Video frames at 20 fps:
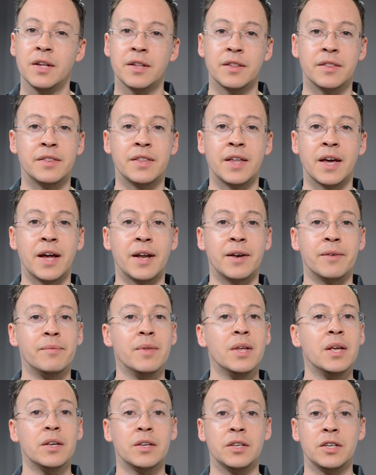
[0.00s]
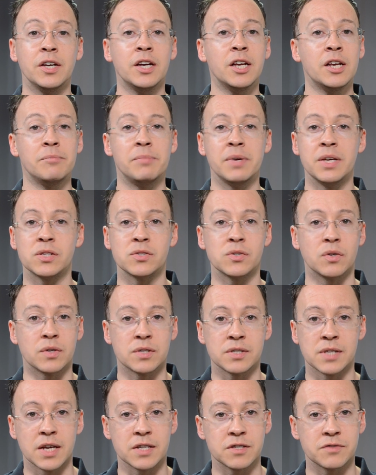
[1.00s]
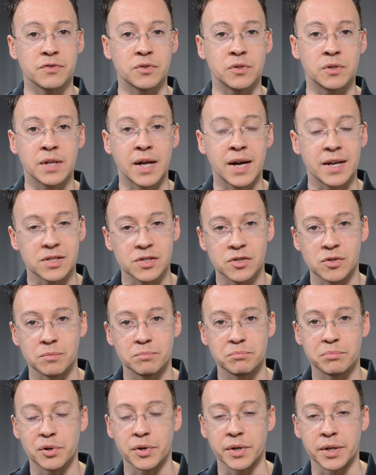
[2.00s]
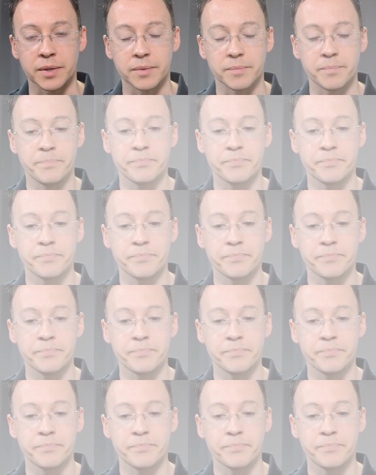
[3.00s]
then you're going to be successful at some point.